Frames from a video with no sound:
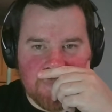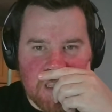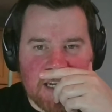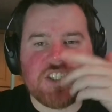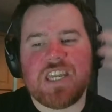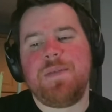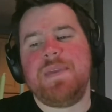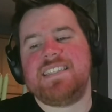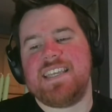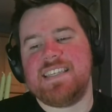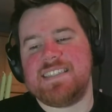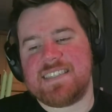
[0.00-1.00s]
Jamie
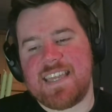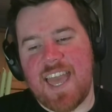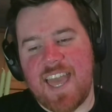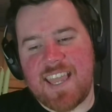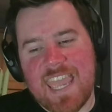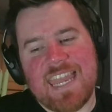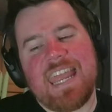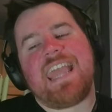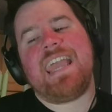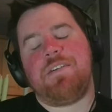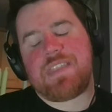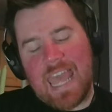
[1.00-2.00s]
says, Kenny
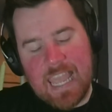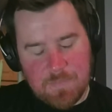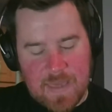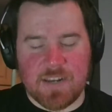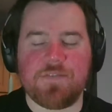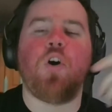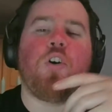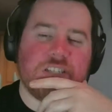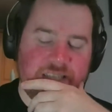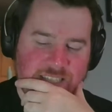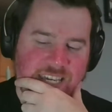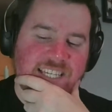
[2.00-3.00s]
hang out with Hangman. Of
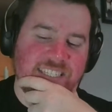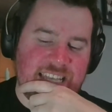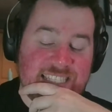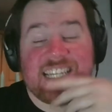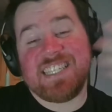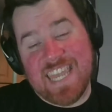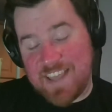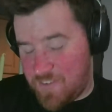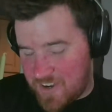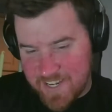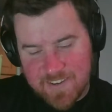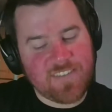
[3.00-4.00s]
course, yes. That's actually, yeah,
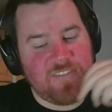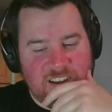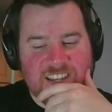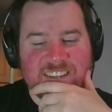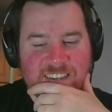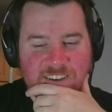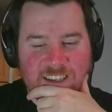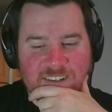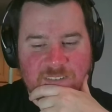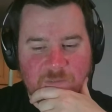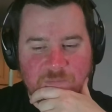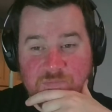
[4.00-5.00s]
very good. Very good. Okay.
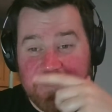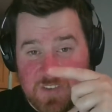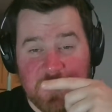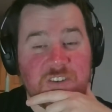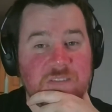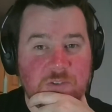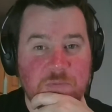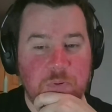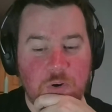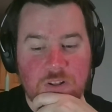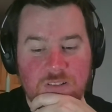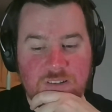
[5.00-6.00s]
Good
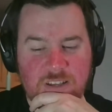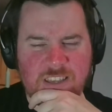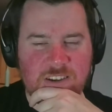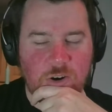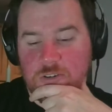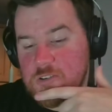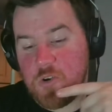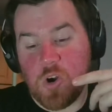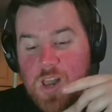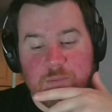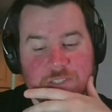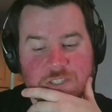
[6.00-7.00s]
pull. Or
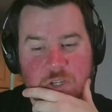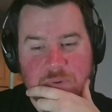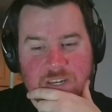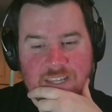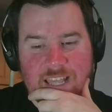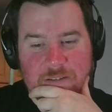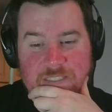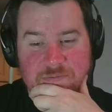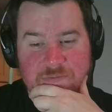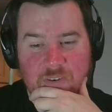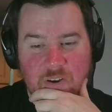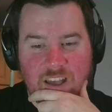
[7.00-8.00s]
I'm just stupid and that was
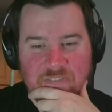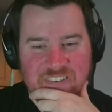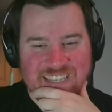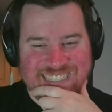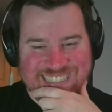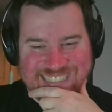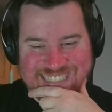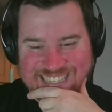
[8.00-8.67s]
very obvious.